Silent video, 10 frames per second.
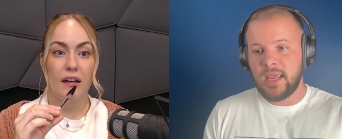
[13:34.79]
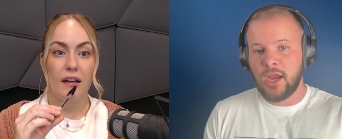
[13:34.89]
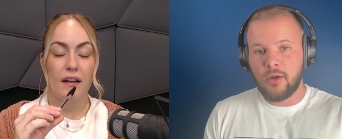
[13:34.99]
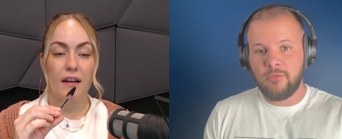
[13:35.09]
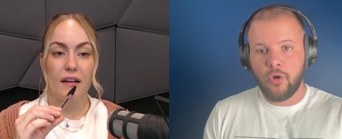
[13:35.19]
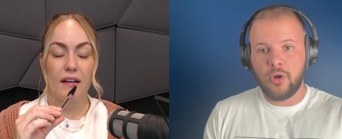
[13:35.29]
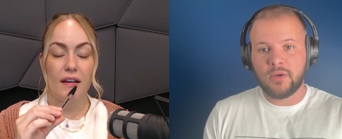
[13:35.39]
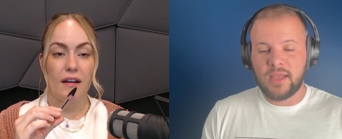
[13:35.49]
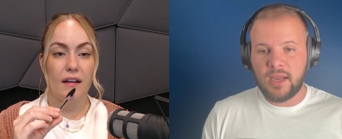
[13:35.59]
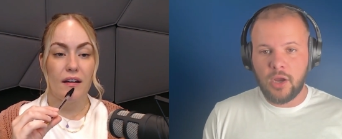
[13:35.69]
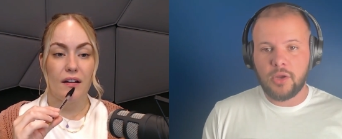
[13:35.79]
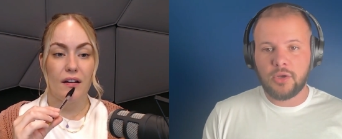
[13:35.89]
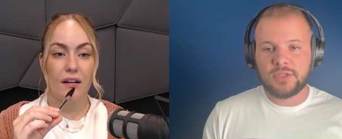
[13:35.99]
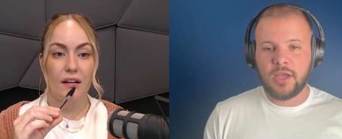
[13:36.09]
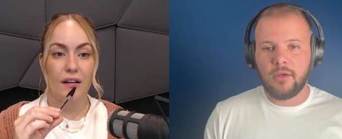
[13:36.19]
Speaker 1: care of her, take care of
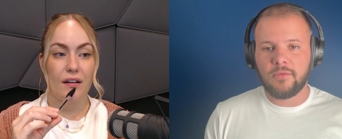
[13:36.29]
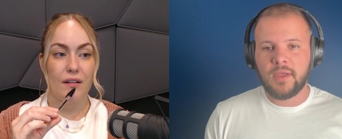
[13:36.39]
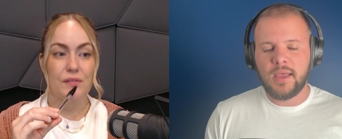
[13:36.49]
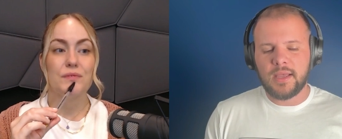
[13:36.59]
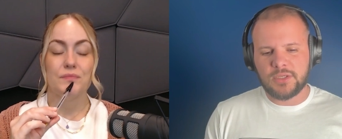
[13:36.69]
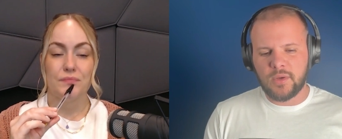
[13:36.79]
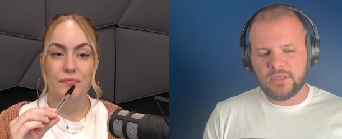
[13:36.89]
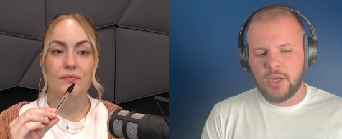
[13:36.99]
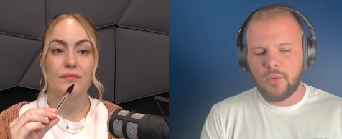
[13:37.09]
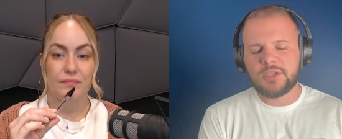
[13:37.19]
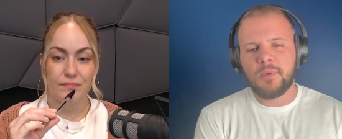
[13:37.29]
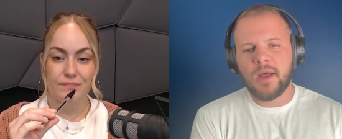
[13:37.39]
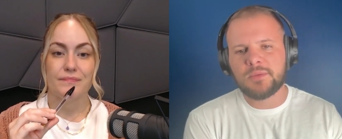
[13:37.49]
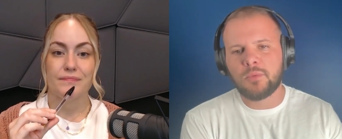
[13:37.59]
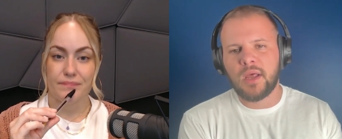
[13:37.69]
yourself? So it's
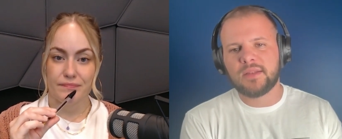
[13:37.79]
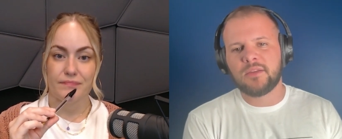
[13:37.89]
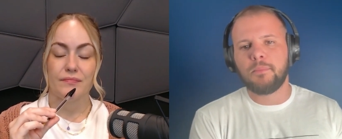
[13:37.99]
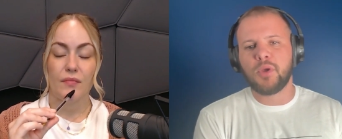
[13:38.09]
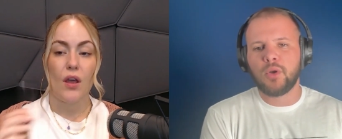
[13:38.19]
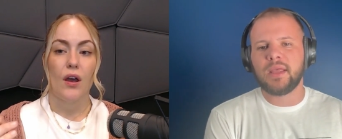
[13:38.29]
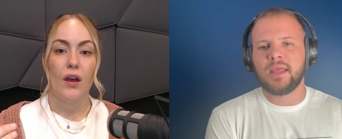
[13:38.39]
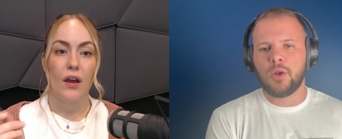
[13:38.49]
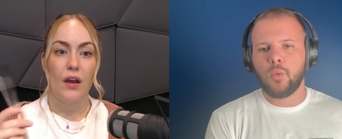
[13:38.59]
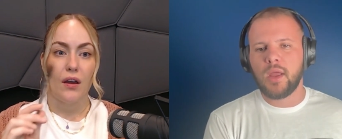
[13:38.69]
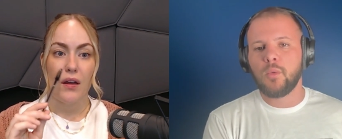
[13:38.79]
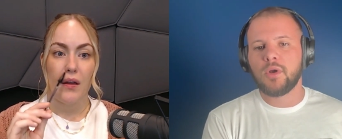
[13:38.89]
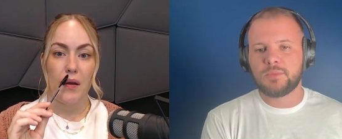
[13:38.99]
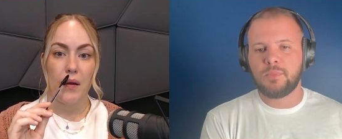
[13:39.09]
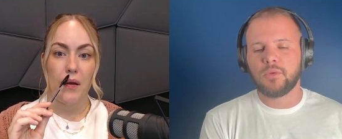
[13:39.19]
irresponsible not to build it in a way where
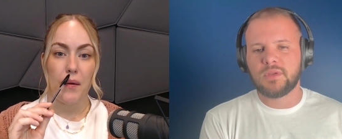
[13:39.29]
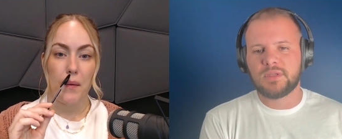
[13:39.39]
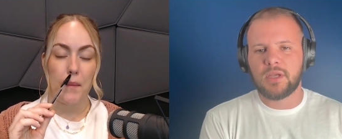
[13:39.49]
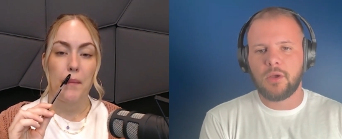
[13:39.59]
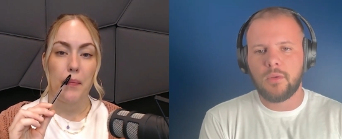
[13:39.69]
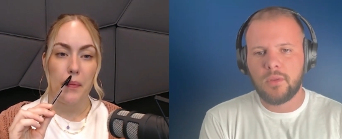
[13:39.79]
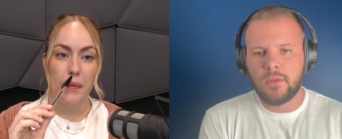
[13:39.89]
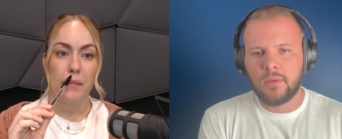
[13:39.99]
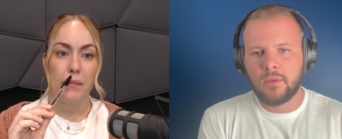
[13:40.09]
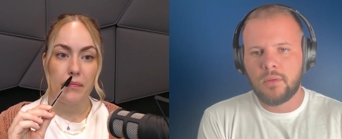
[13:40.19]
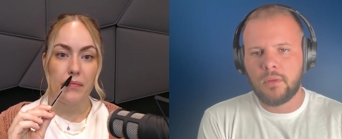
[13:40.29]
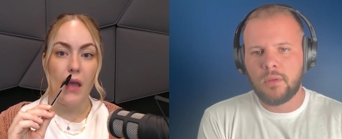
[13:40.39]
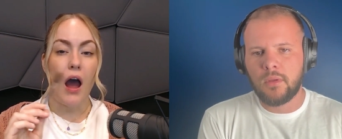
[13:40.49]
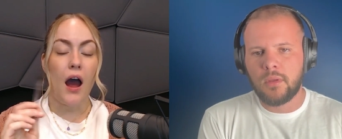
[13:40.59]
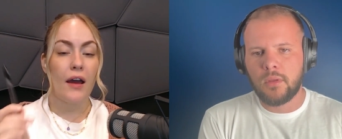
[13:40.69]
it's built to sell.
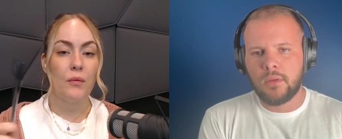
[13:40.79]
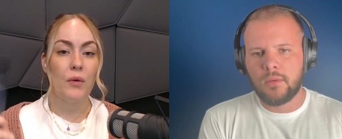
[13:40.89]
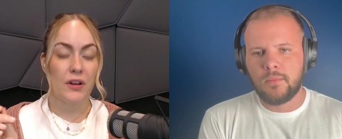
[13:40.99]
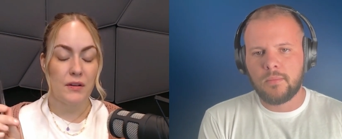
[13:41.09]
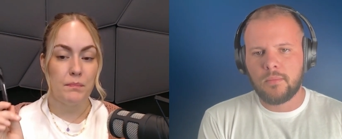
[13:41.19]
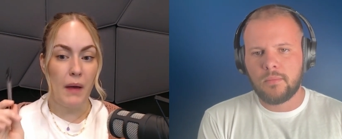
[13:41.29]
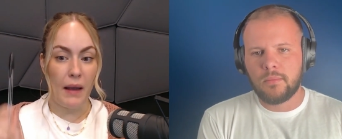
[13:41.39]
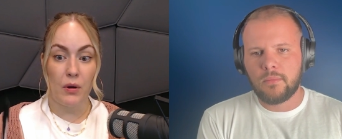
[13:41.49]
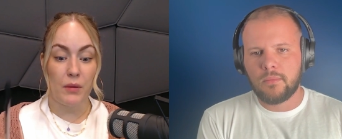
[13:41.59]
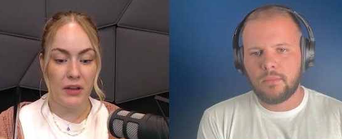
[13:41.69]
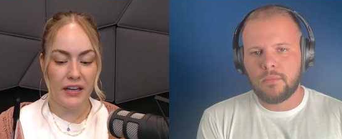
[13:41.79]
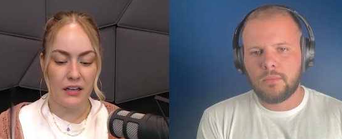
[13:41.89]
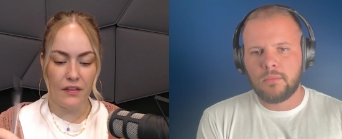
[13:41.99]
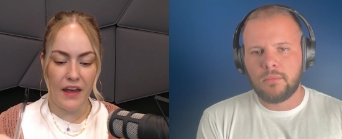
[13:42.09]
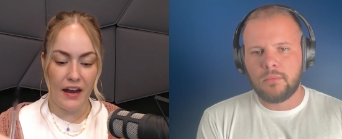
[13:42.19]
Speaker 2: I want to I want to plug in
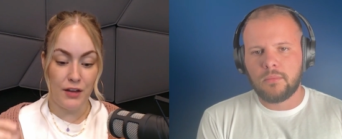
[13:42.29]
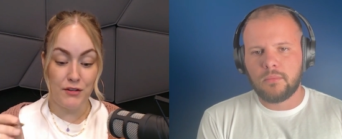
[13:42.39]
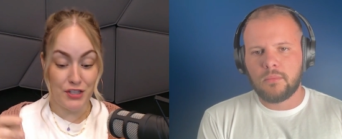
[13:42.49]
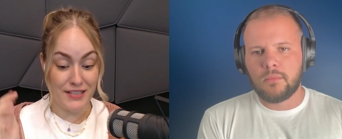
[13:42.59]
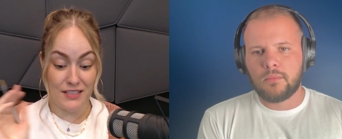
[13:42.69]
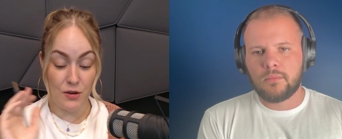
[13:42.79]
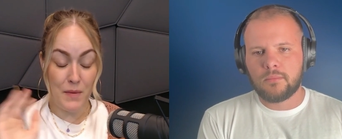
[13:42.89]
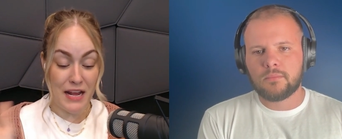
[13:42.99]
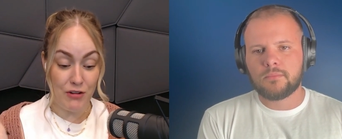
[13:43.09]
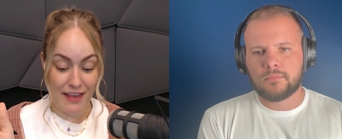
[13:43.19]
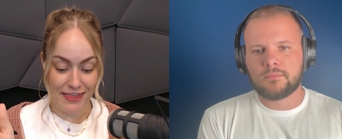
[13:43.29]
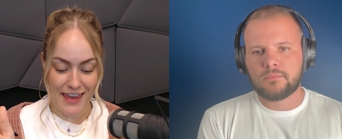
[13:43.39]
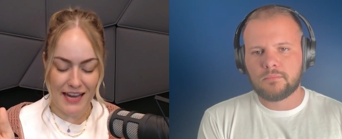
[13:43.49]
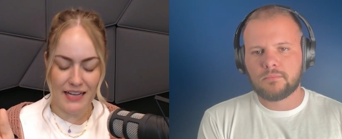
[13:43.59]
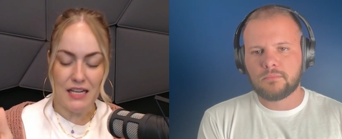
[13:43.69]
on that. And you just said so many great
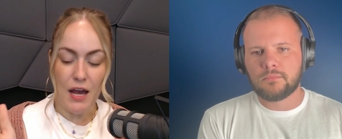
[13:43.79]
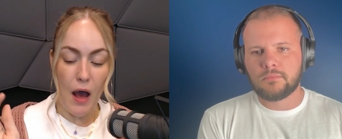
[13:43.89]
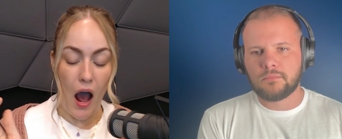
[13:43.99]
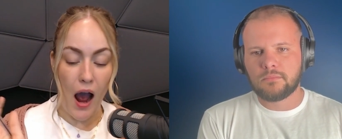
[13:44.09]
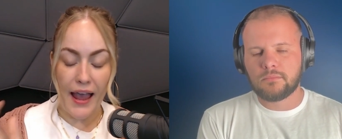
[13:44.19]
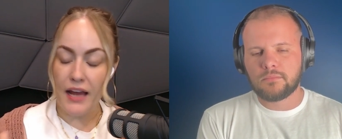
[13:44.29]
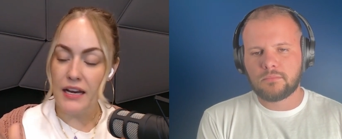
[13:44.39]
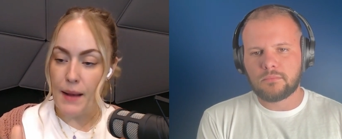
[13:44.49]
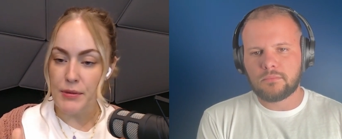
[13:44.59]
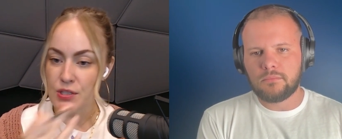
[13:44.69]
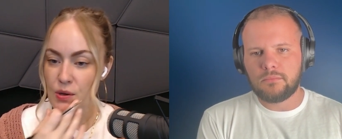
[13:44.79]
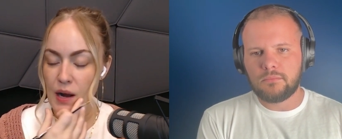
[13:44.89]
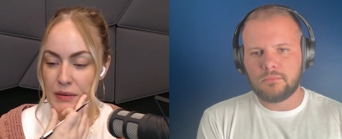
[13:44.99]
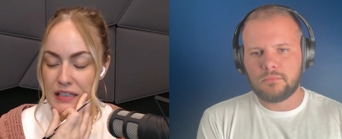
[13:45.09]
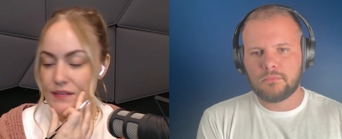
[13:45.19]
things. I had an episode,
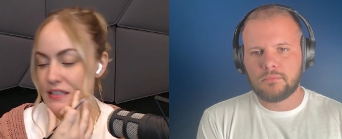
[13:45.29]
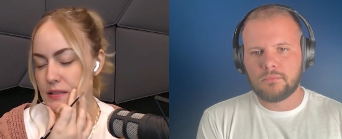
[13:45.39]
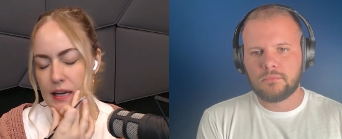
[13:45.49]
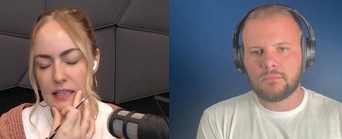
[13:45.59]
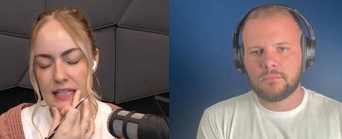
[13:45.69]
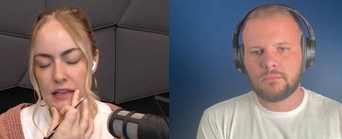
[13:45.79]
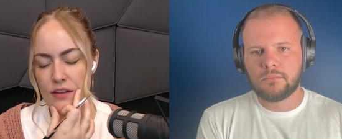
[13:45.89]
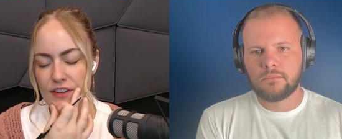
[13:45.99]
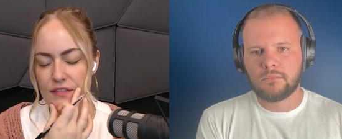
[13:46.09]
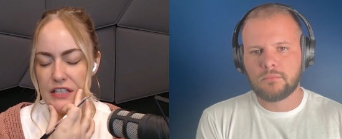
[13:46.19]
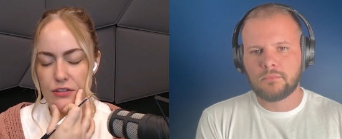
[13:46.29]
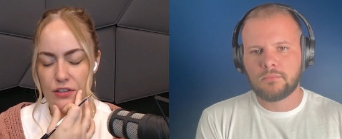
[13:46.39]
I believe it's it's in the 50s or